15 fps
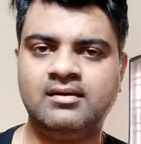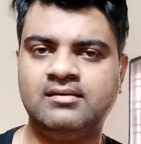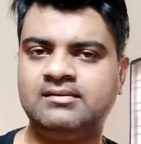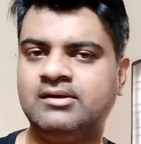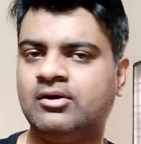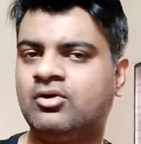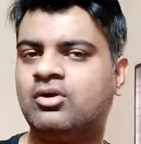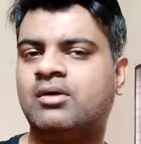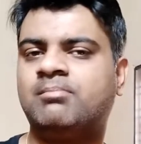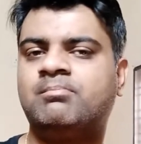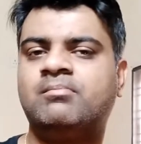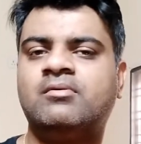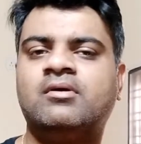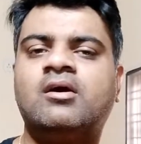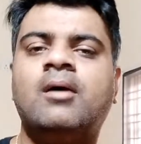they're gonna
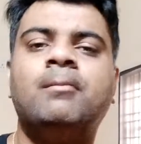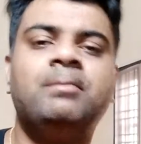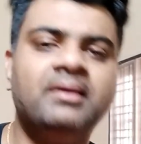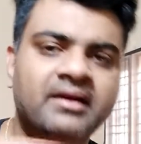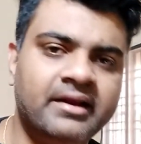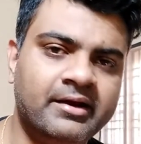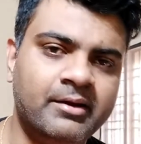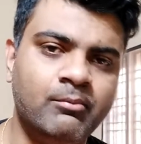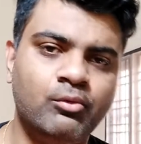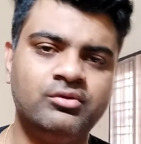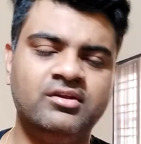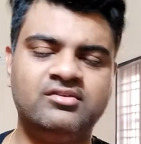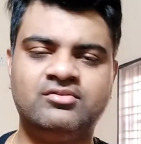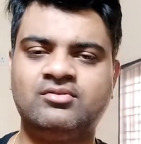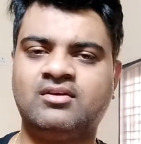completely remove
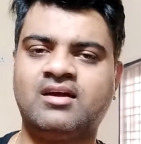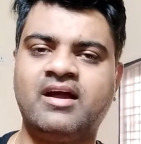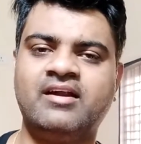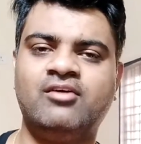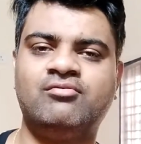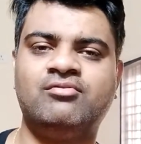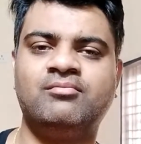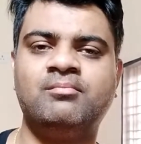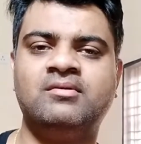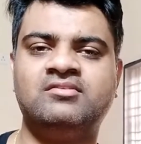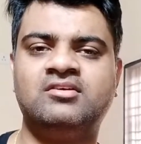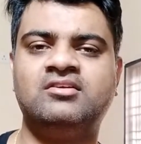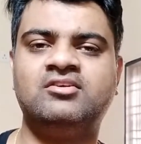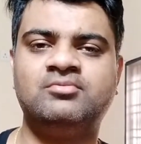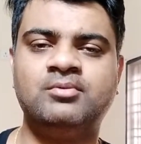this kind of
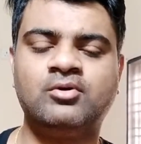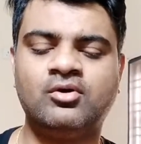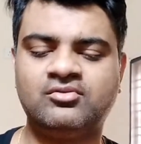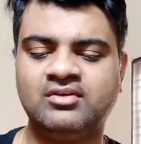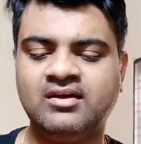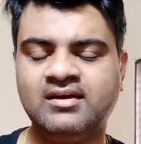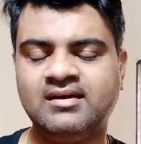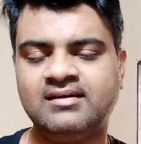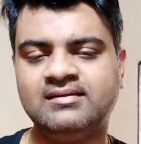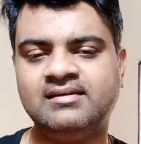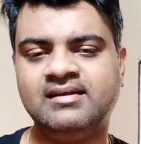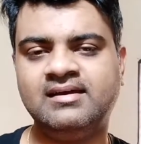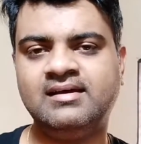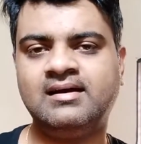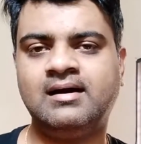messages because
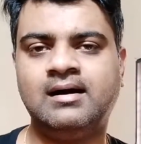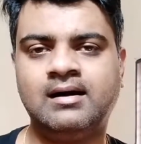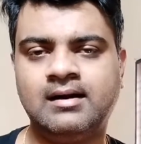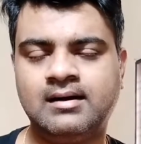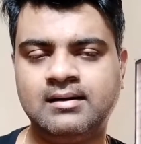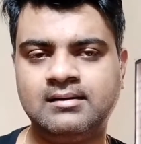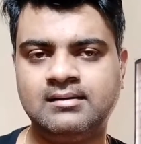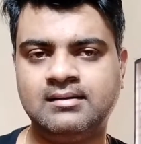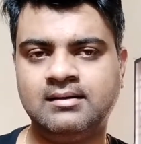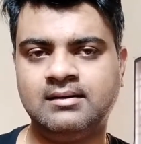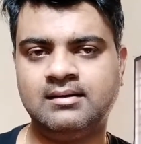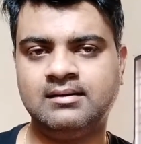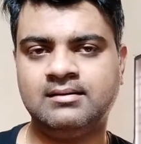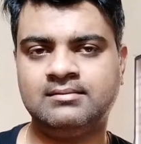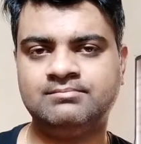they are
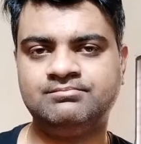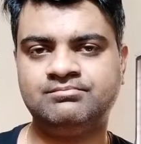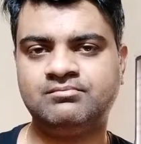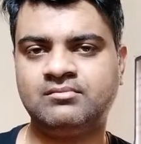uh,